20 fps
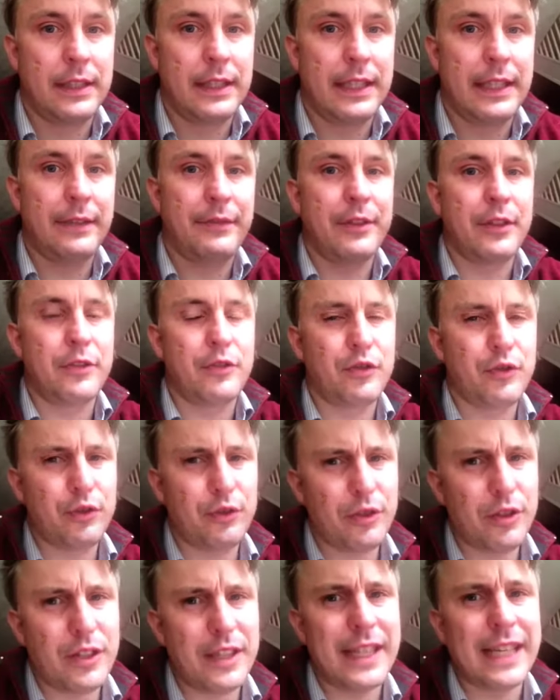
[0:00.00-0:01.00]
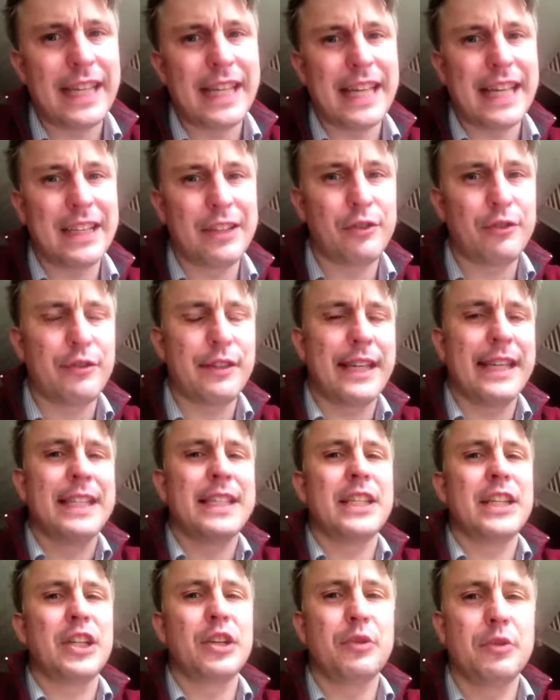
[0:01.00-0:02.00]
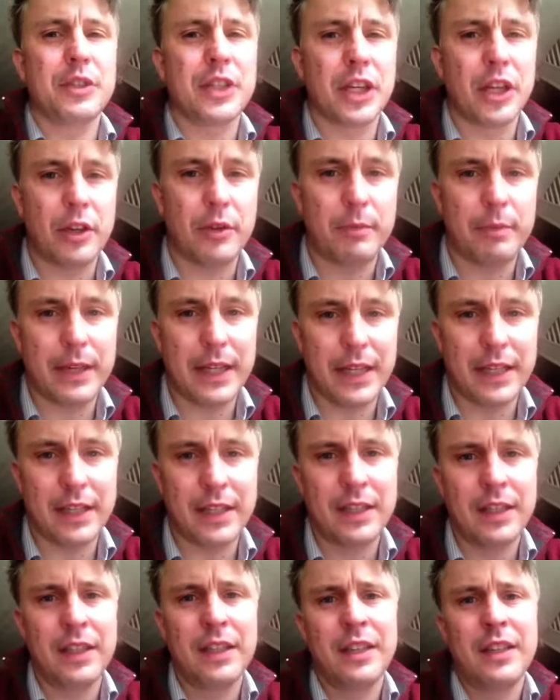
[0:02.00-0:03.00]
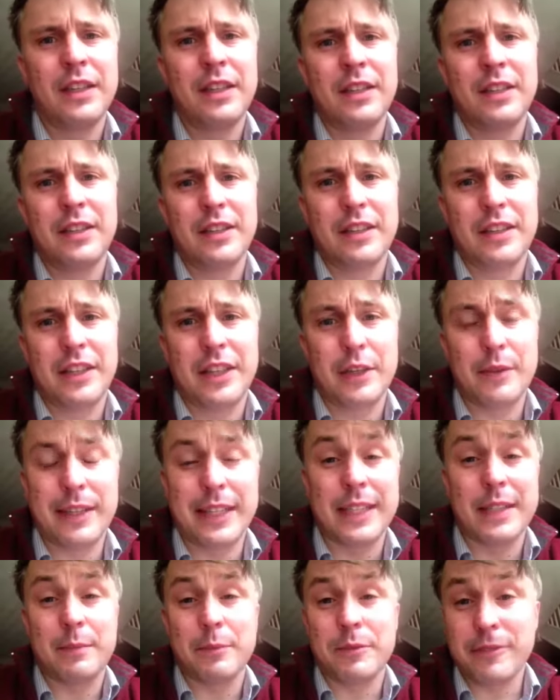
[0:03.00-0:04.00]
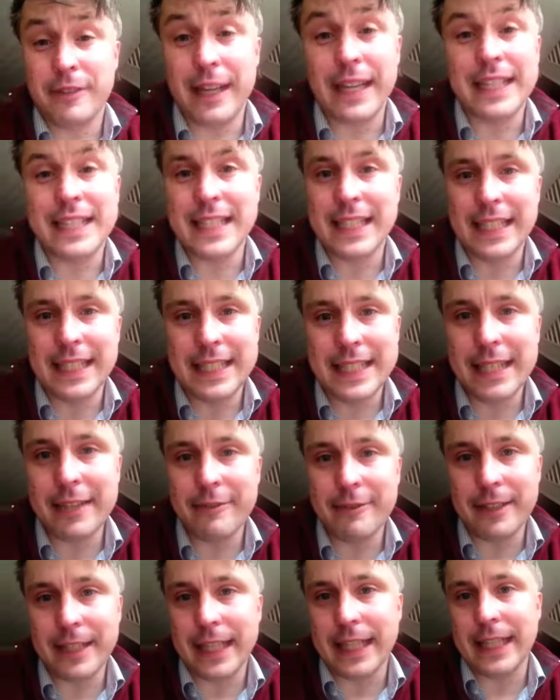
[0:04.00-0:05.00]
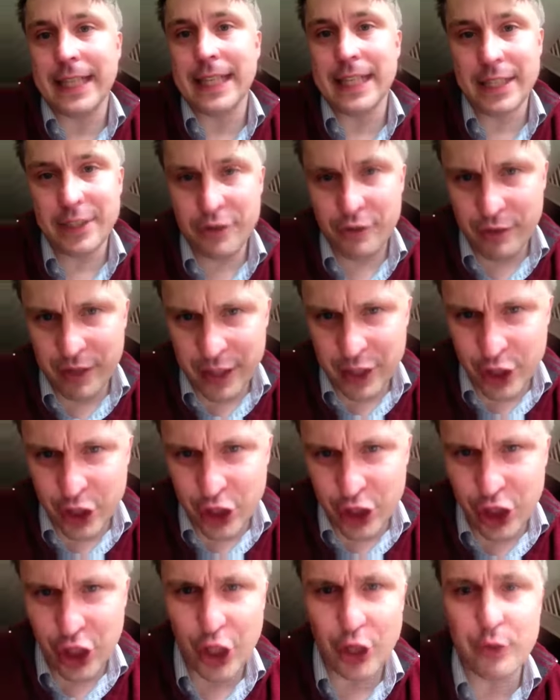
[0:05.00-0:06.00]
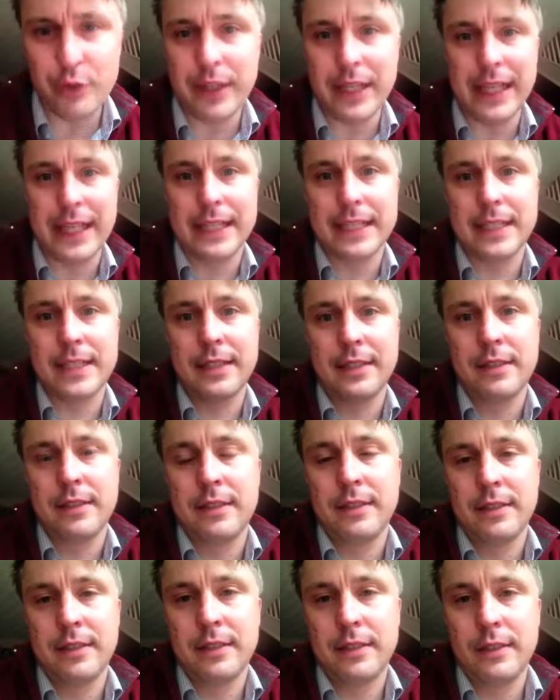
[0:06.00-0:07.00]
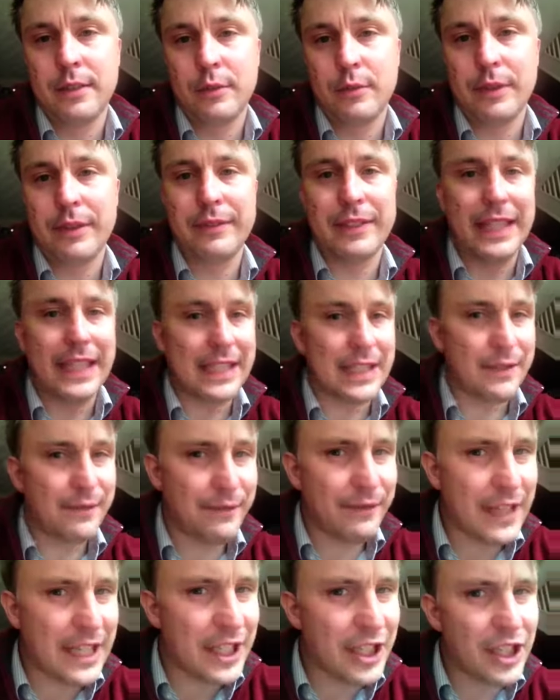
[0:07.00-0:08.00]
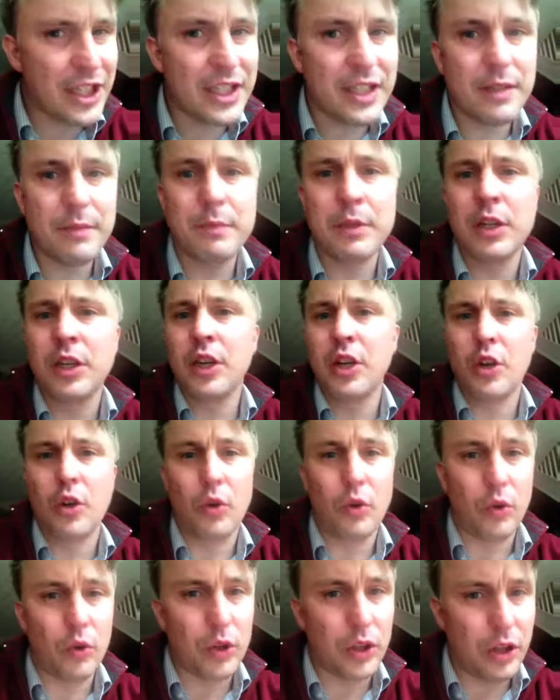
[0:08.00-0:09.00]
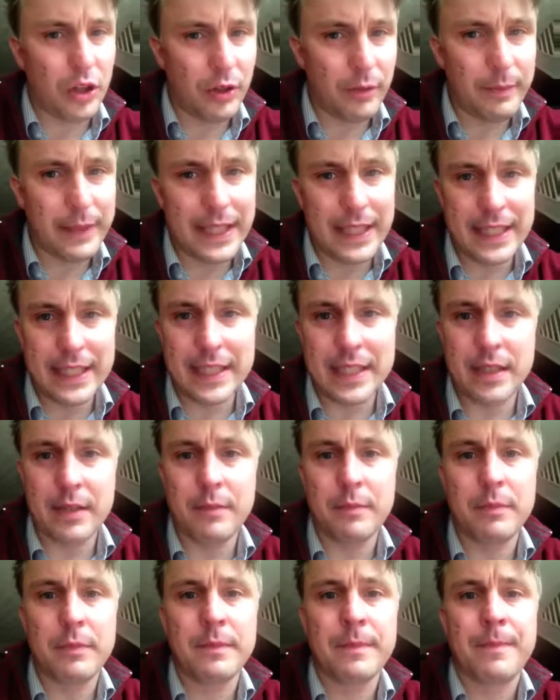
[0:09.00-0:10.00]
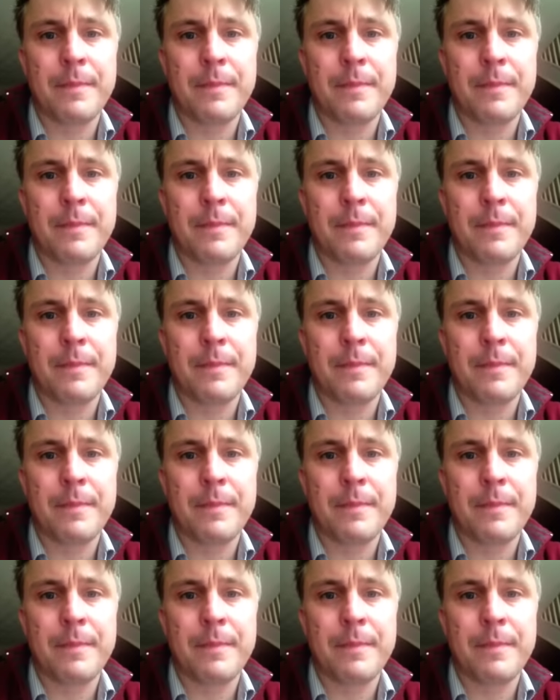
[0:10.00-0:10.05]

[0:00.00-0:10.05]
If you try and create a utopia, you end up creating a tyranny, and history has shown that, whether that's fascism or communism,